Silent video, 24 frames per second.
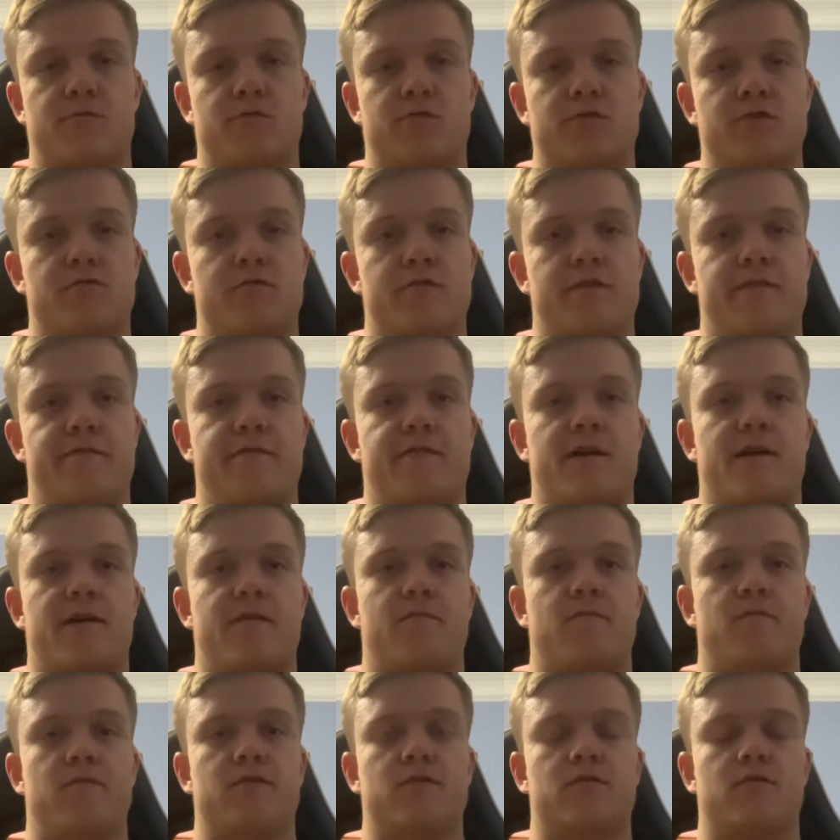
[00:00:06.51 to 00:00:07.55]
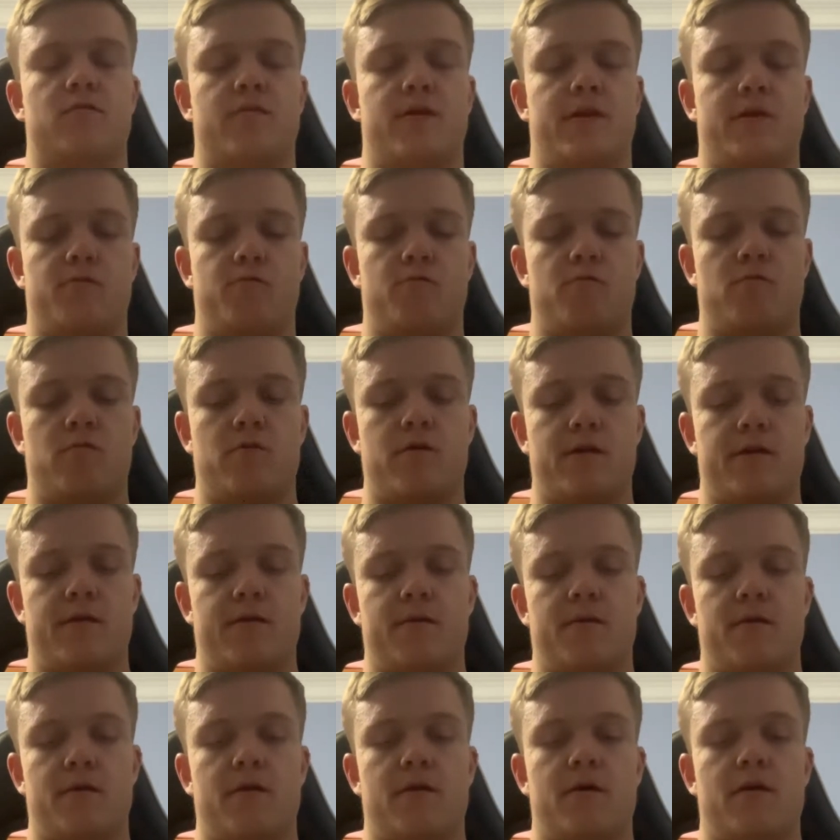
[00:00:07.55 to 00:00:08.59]
125-121,
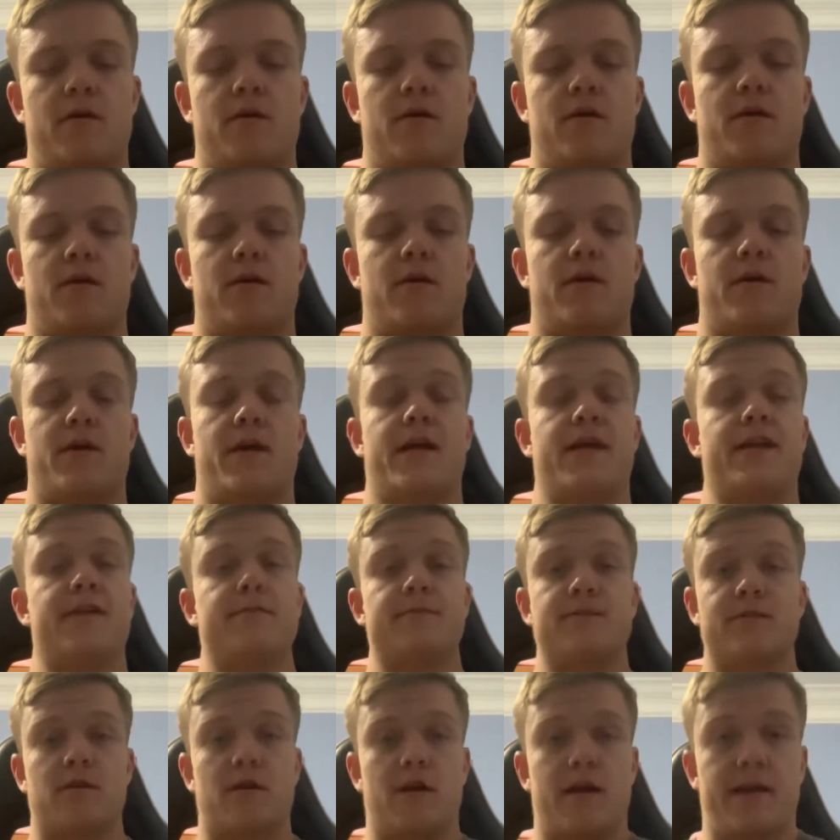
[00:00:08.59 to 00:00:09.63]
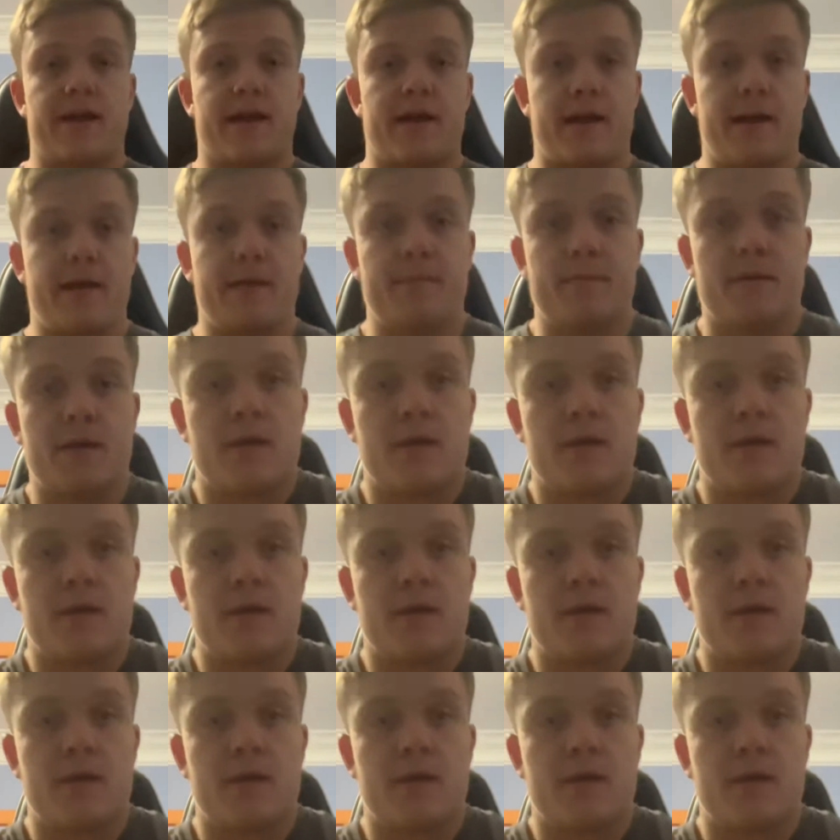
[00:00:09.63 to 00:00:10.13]
and it was a great game.